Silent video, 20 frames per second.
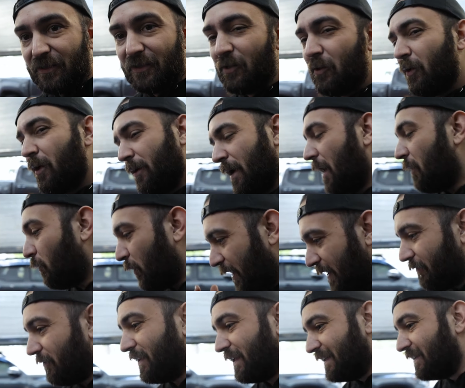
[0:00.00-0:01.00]
You know what? I
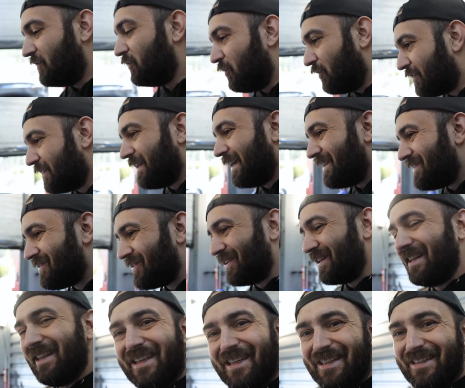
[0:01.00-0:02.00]
want everything to look nice and
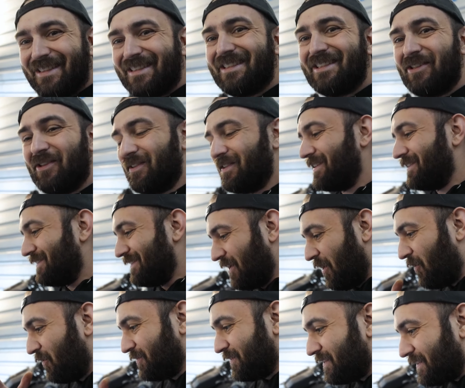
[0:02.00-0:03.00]
clean still, because it
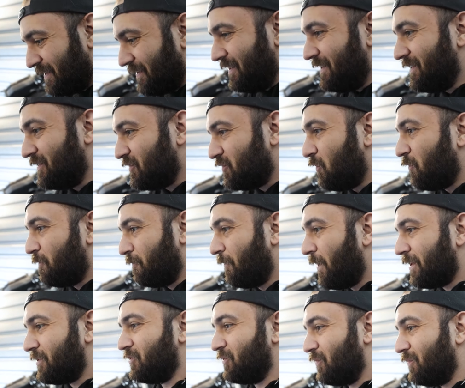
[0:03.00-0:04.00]
all still is so
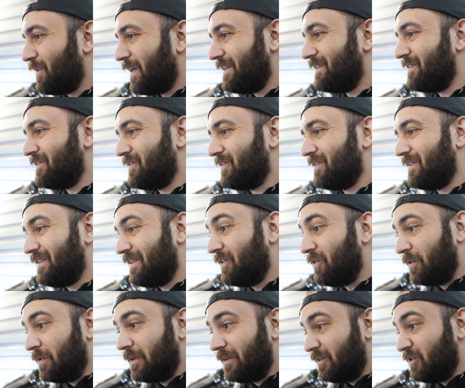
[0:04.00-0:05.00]
fresh, so nice, and
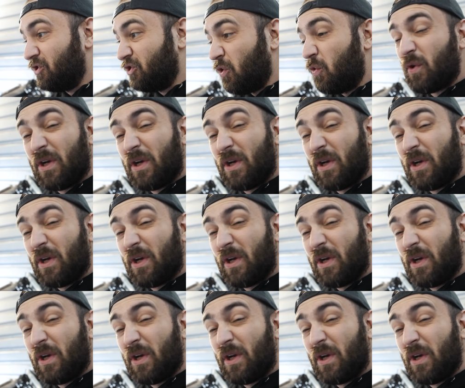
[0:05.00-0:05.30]
still so